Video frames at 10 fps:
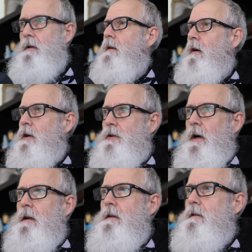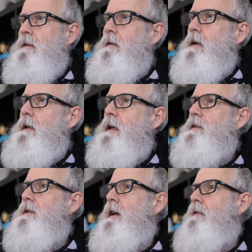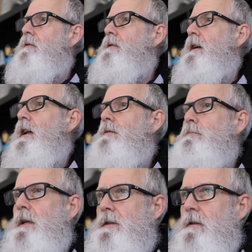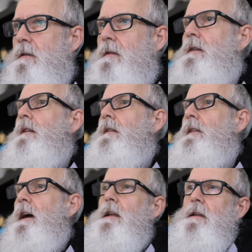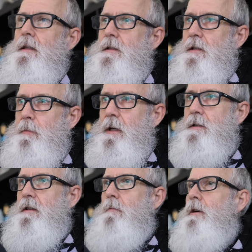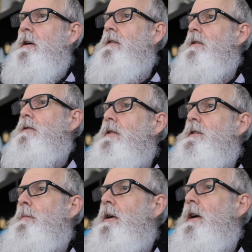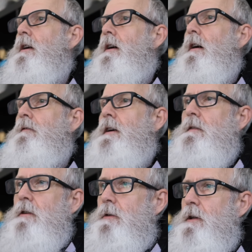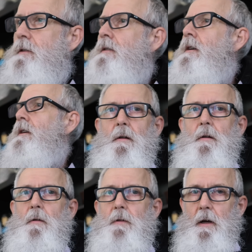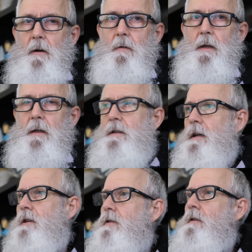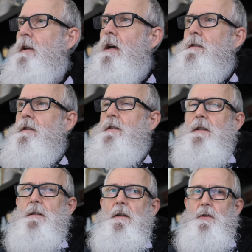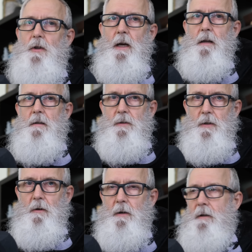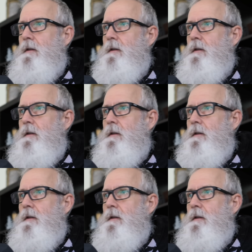I traded an XD-Aval and miss it. That is the best American cruiser bike I've ever ridden, although it is a 2016 Ducati design.